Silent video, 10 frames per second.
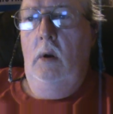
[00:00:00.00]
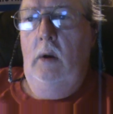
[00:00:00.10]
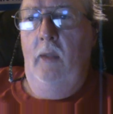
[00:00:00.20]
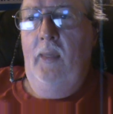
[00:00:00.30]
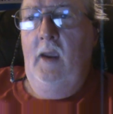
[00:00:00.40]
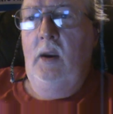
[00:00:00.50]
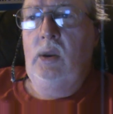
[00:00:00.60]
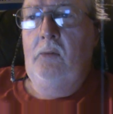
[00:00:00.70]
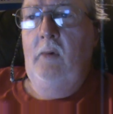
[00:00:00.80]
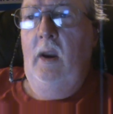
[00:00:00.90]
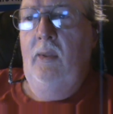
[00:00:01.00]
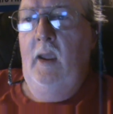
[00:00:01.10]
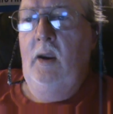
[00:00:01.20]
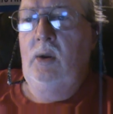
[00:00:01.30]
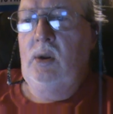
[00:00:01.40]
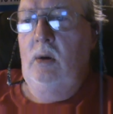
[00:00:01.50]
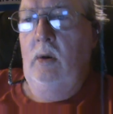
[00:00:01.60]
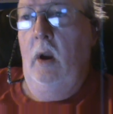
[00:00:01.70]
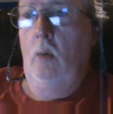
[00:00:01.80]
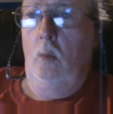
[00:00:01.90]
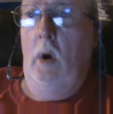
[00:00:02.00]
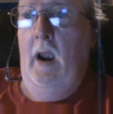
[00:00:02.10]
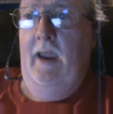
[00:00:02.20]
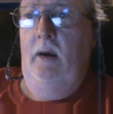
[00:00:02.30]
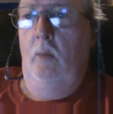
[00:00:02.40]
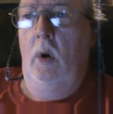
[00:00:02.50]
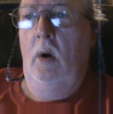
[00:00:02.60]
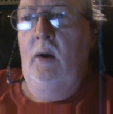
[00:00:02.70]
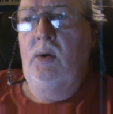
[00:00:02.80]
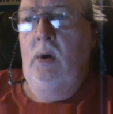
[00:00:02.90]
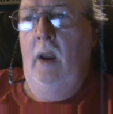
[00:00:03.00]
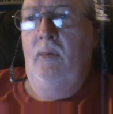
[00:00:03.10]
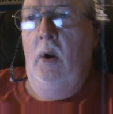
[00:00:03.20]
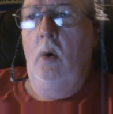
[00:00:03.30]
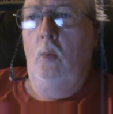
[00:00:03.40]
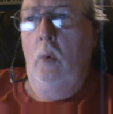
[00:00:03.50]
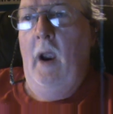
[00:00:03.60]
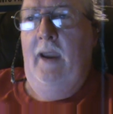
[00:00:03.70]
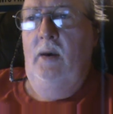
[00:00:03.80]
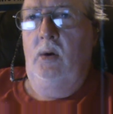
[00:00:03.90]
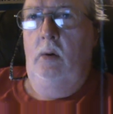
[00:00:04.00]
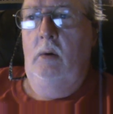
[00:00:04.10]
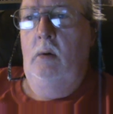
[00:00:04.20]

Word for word: They think it's they think it's their right. Well, it's not their right.